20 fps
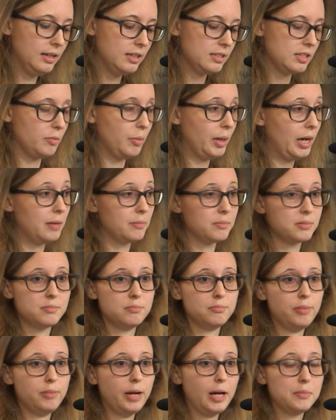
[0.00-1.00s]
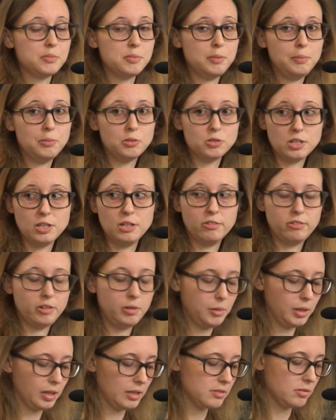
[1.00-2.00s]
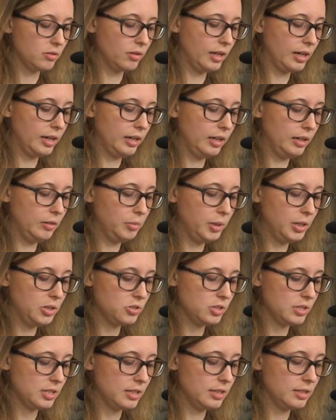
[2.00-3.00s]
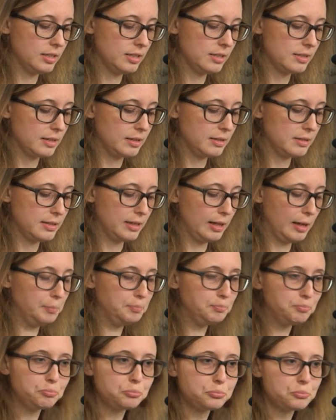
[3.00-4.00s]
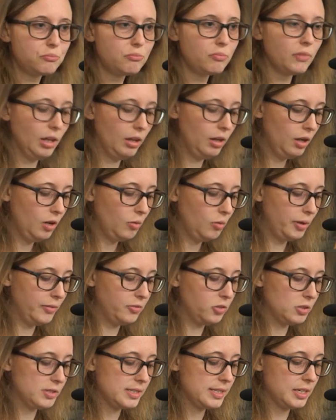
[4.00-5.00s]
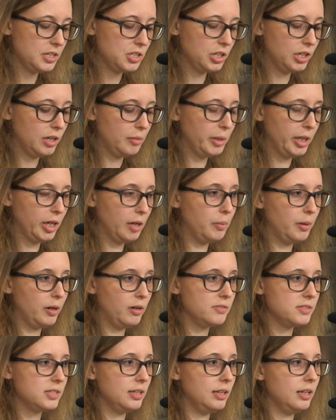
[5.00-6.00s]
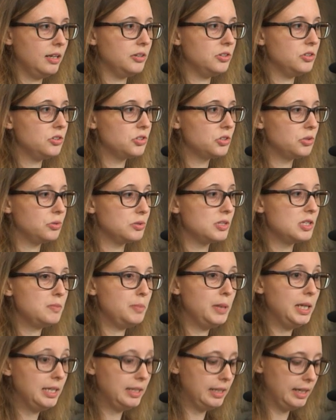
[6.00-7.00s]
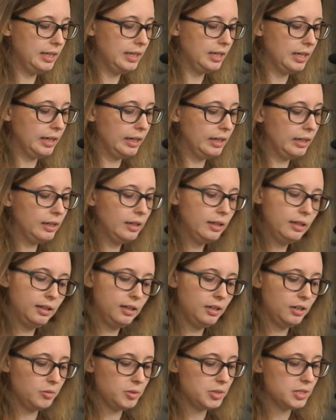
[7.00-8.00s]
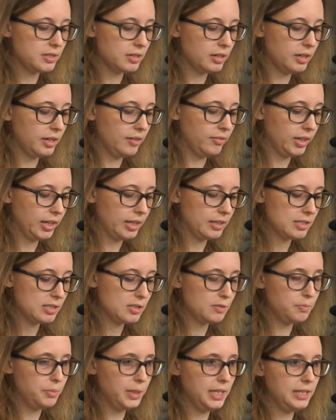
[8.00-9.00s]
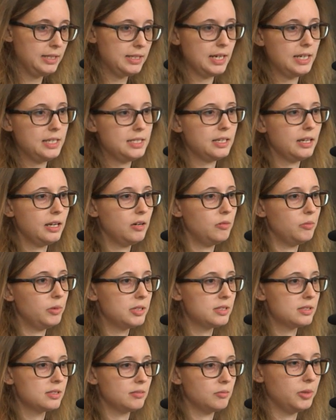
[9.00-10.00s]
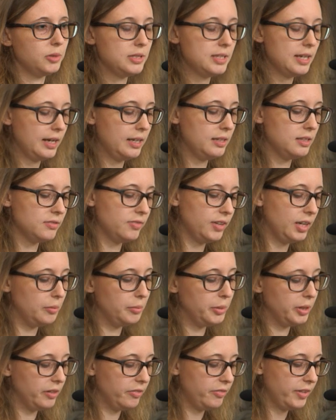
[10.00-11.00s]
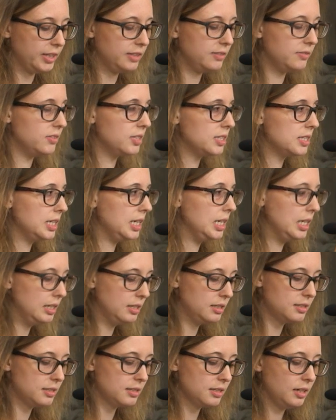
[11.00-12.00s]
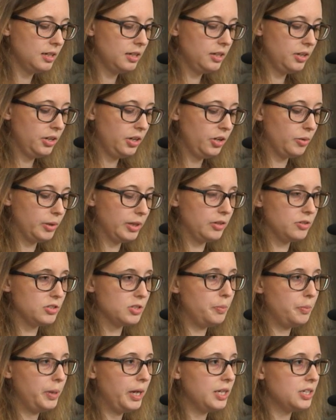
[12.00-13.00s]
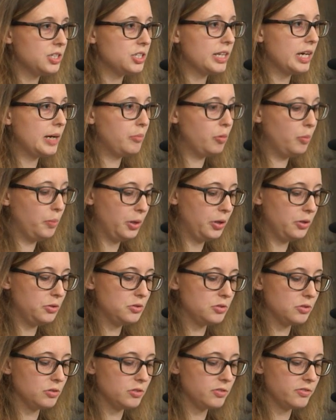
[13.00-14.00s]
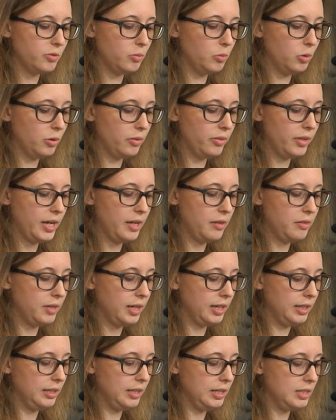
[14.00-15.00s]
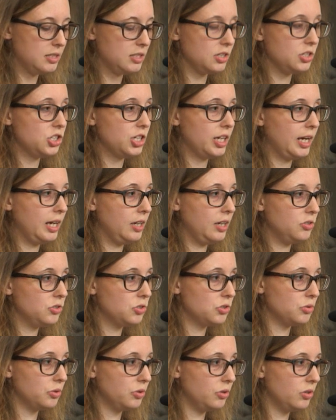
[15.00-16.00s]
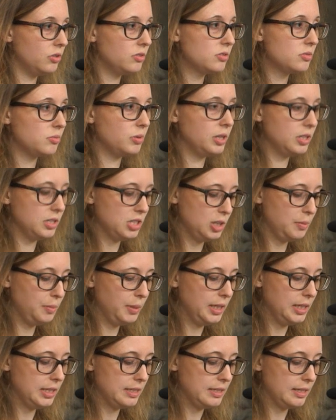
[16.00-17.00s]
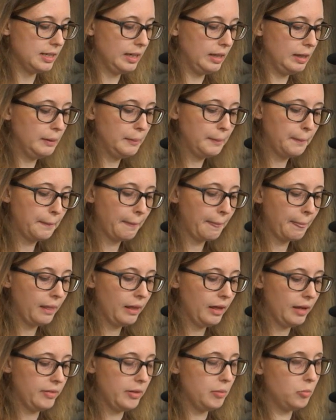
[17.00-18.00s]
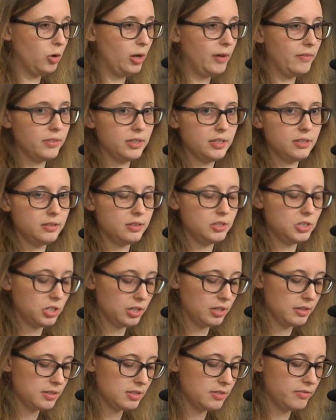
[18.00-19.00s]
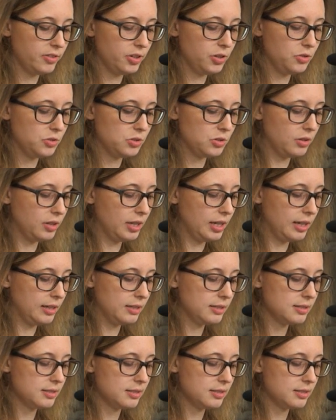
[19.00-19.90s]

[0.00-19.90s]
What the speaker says: So perhaps people don't agree with us on that, and it'd be interesting to discuss that. We've got a session coming up after lunch called Speed Geeking, which is kind of like a speed dating with 10 development effectiveness geeks who are going to pitch their proposals for what they think needs to change or not with the GPDC. And then we'll have the chance to vote on that.